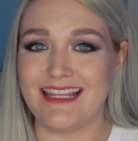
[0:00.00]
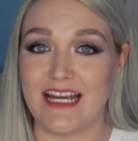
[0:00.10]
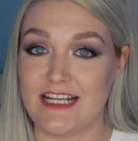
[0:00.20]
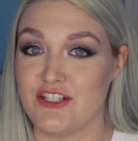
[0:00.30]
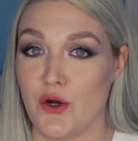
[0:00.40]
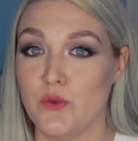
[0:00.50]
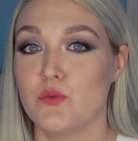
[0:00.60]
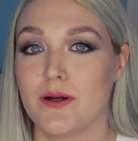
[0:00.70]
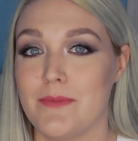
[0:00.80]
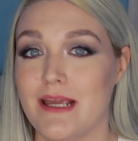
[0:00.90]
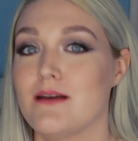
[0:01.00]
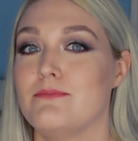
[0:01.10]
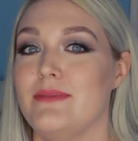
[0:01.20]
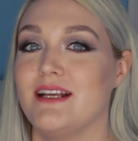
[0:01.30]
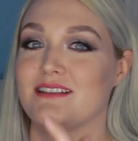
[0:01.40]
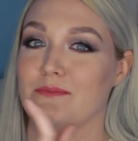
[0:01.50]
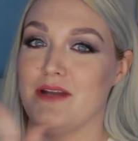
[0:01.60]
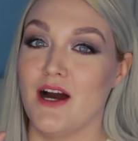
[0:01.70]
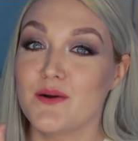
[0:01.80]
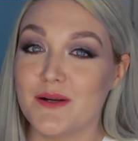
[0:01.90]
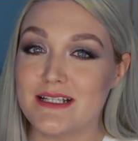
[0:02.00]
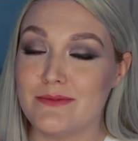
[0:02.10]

that I don't wear makeup because I'm not going to